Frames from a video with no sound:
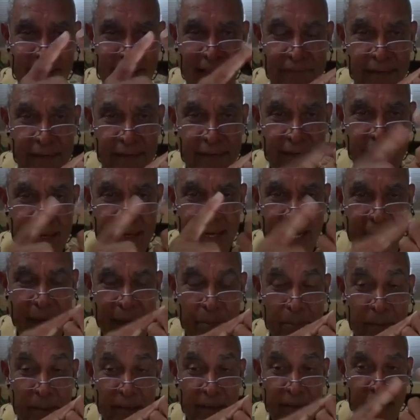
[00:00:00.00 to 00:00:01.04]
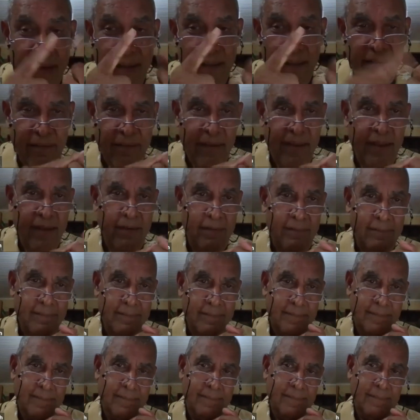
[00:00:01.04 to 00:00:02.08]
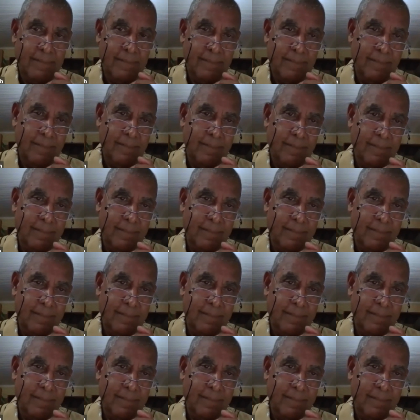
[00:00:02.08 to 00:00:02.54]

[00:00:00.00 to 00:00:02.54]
evidence appearing real. Real.